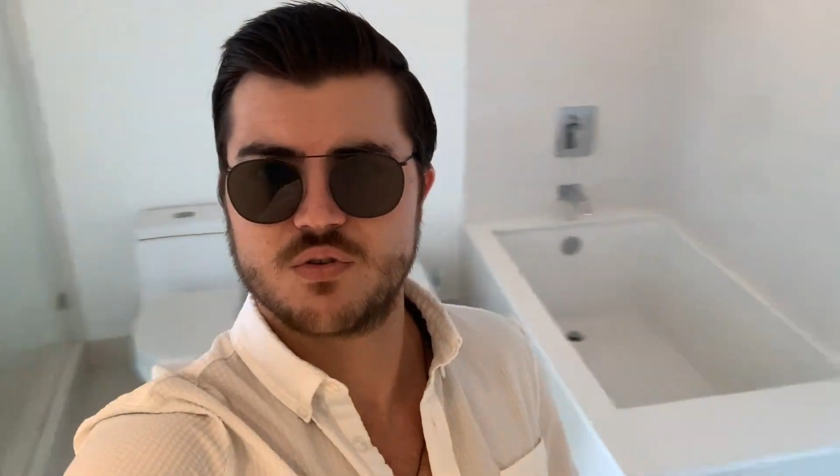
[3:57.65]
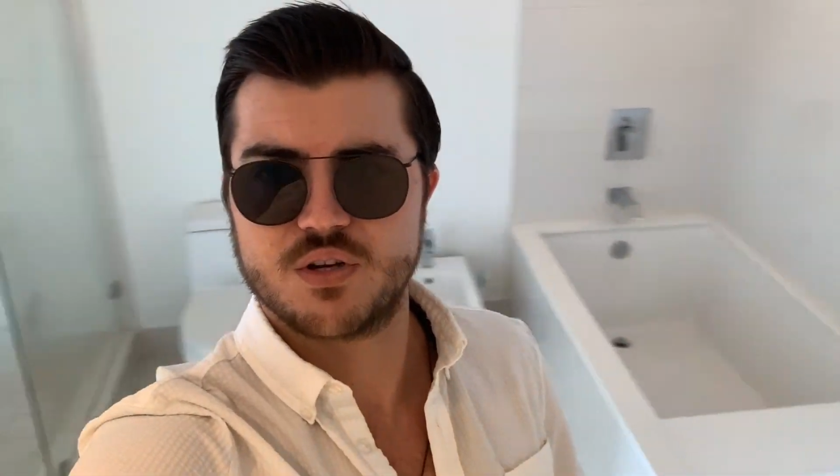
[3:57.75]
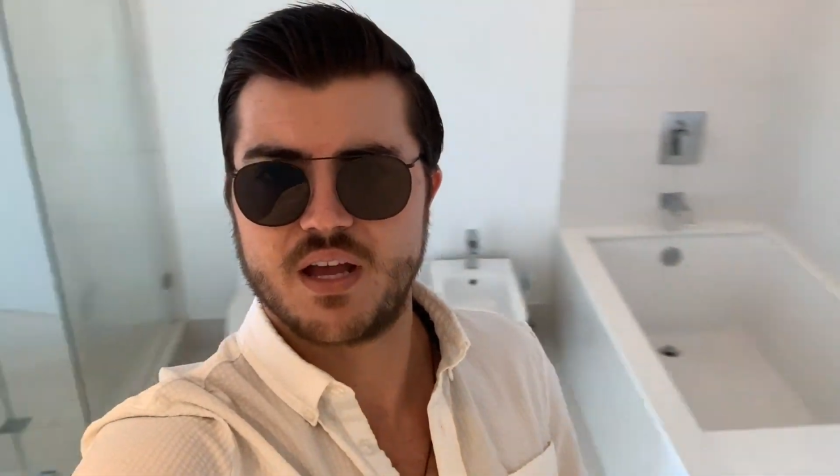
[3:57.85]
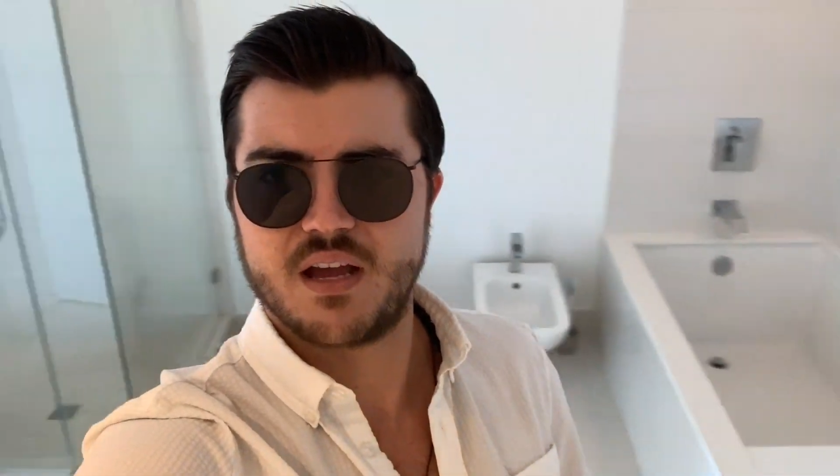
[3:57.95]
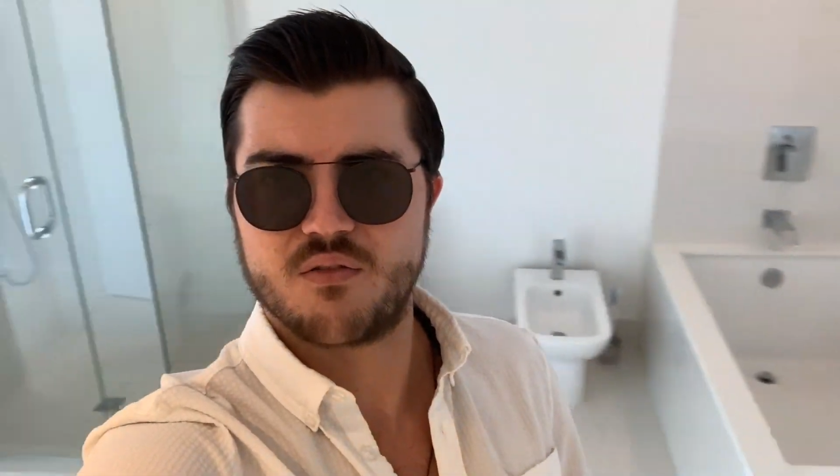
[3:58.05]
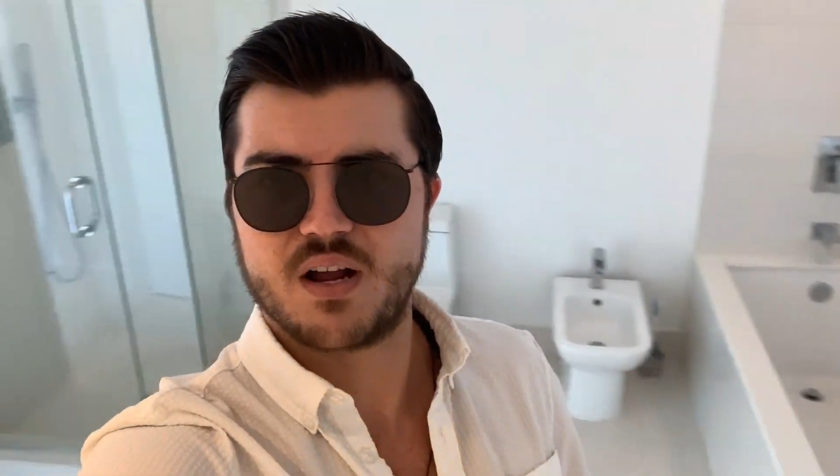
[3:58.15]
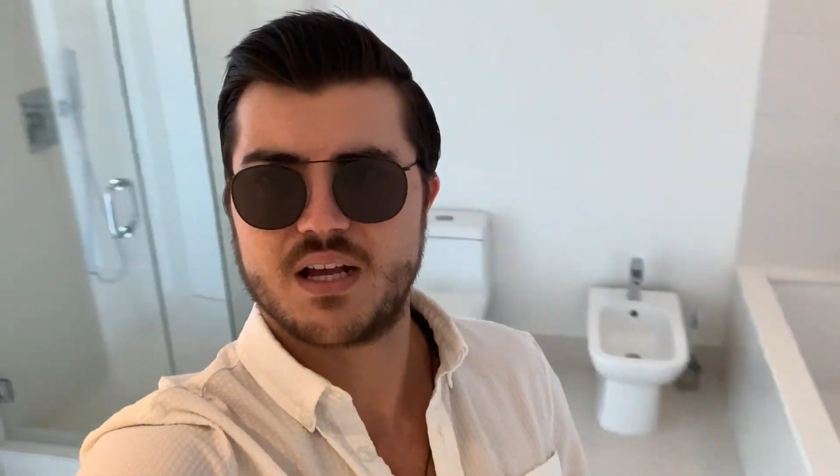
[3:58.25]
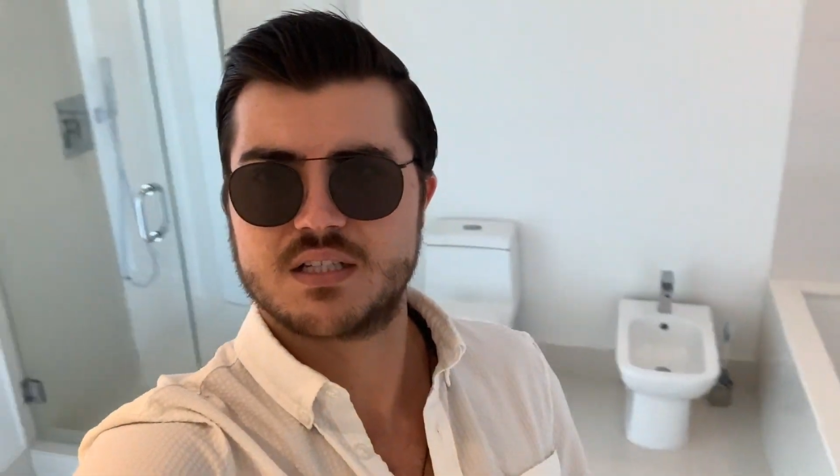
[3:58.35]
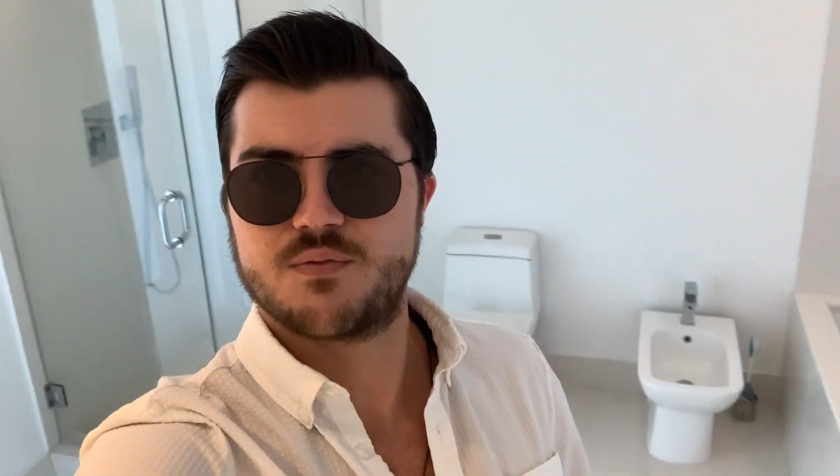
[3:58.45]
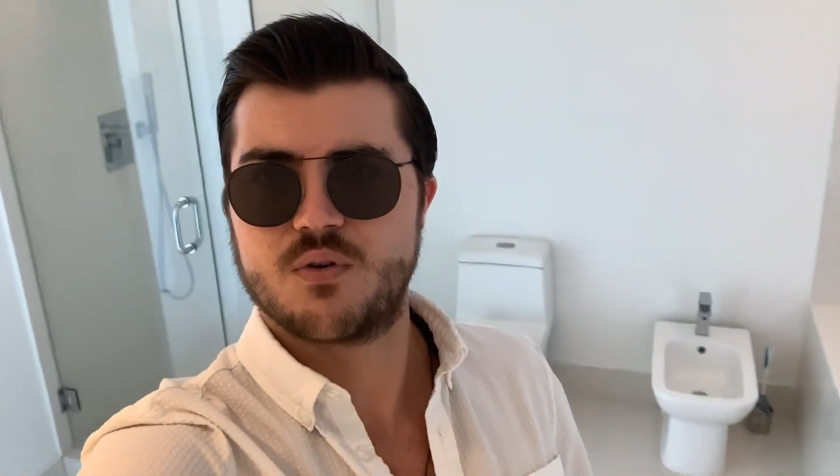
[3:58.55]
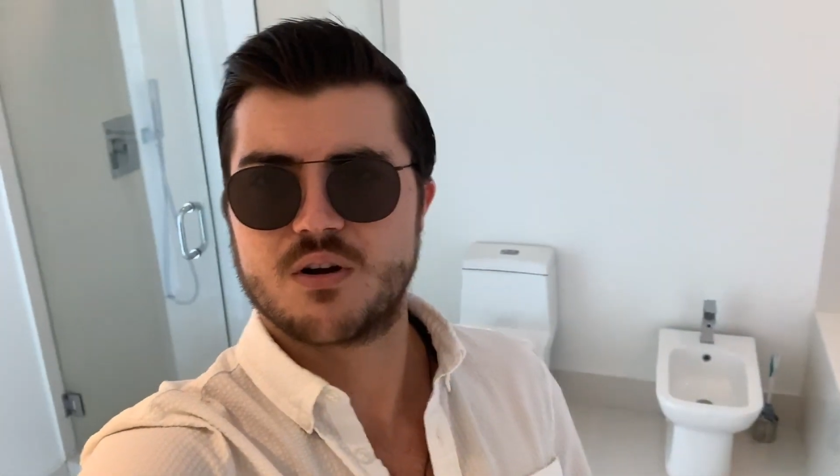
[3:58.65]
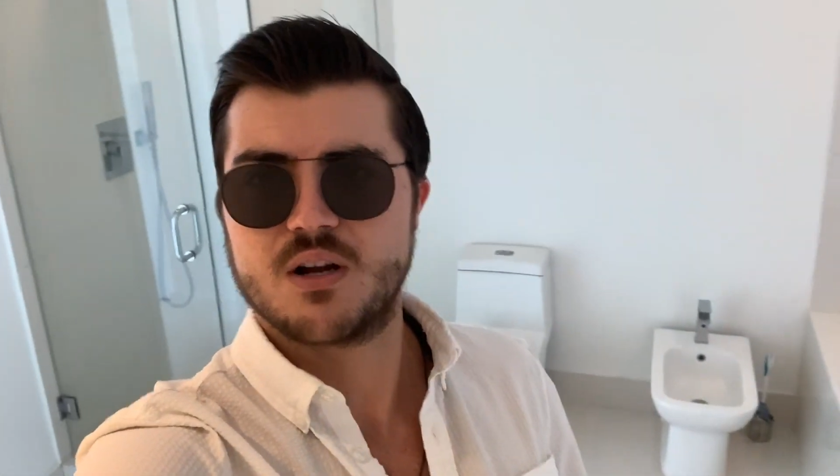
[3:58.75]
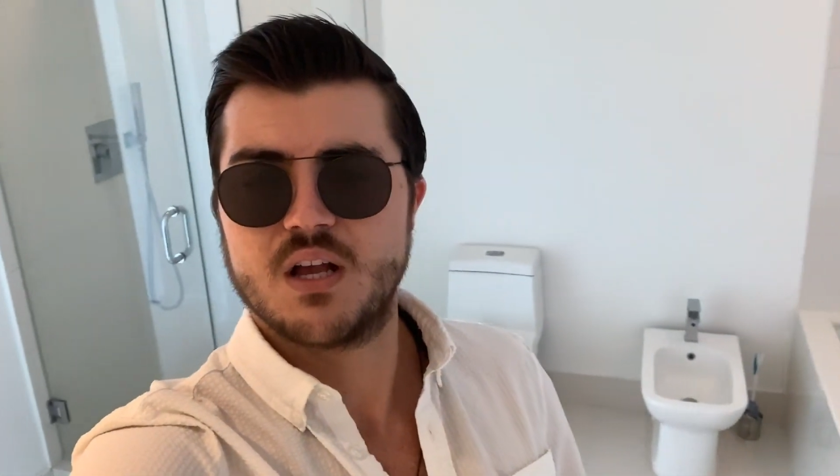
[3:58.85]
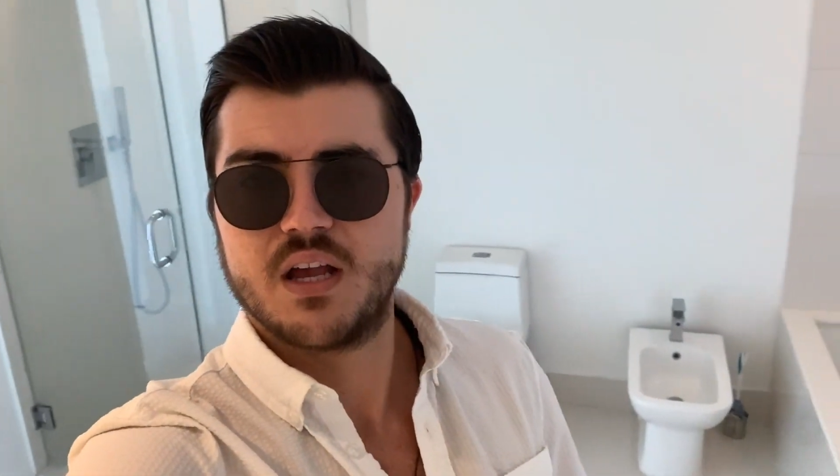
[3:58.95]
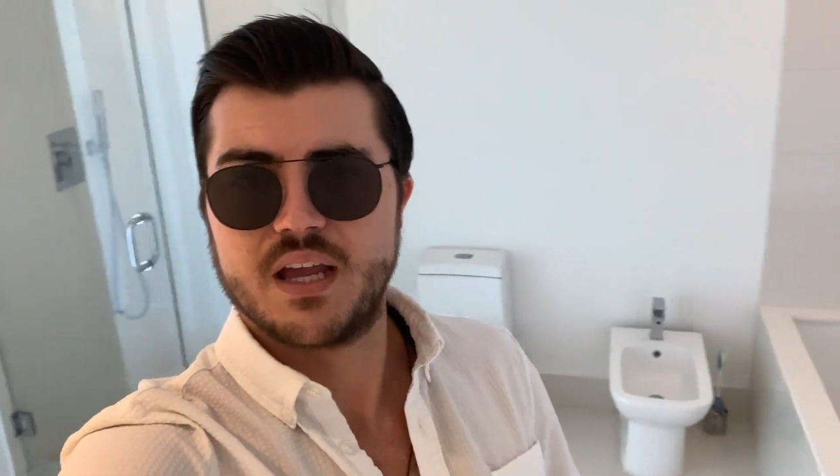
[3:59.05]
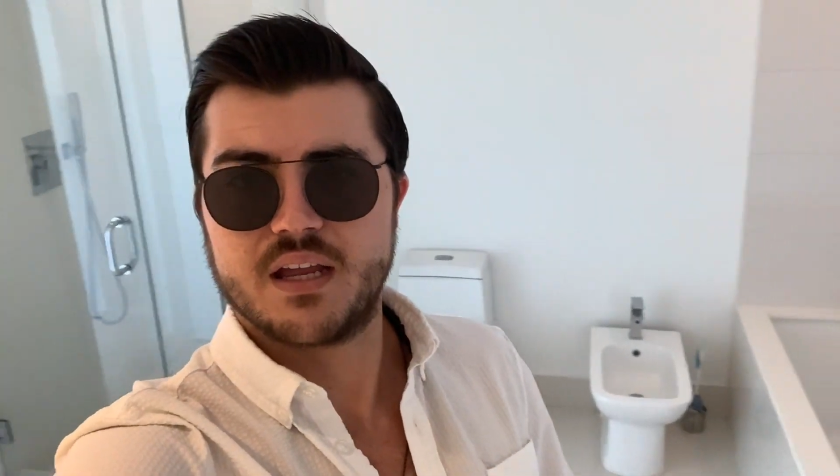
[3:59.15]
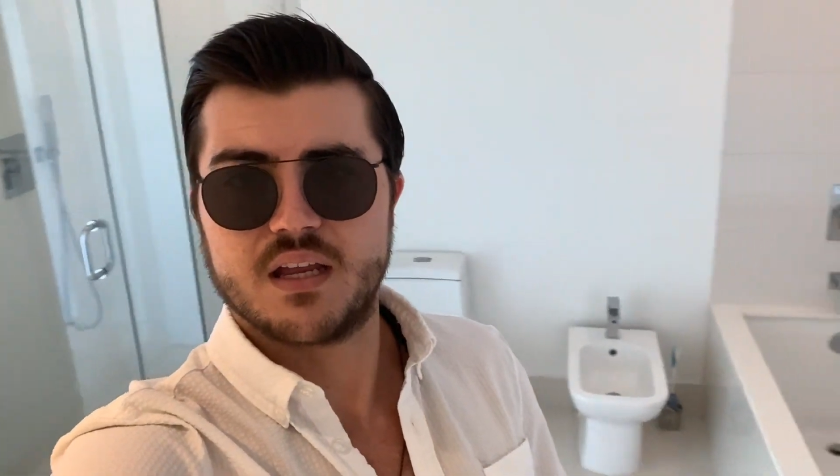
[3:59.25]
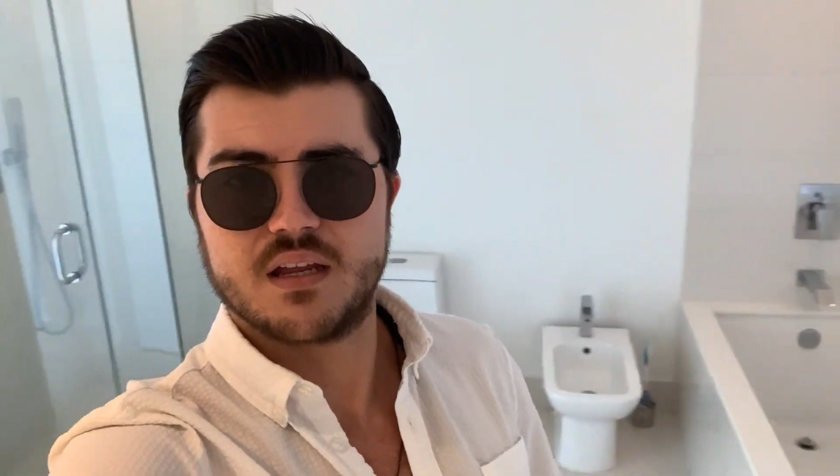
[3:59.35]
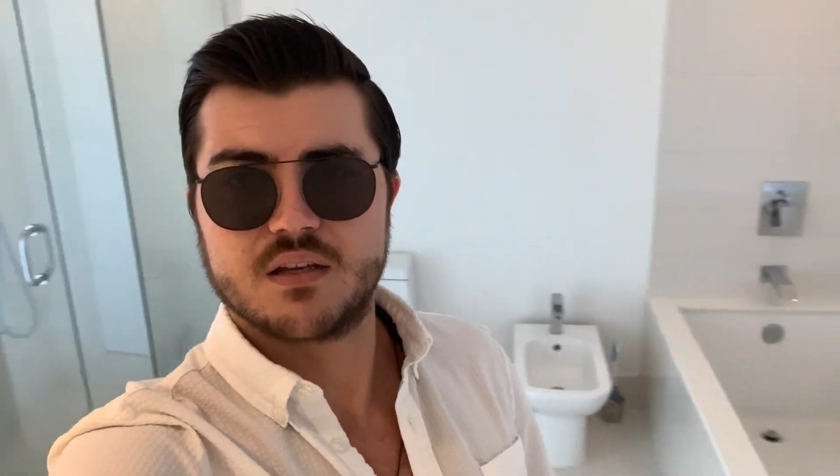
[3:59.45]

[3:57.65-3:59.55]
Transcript: could ever ask for, a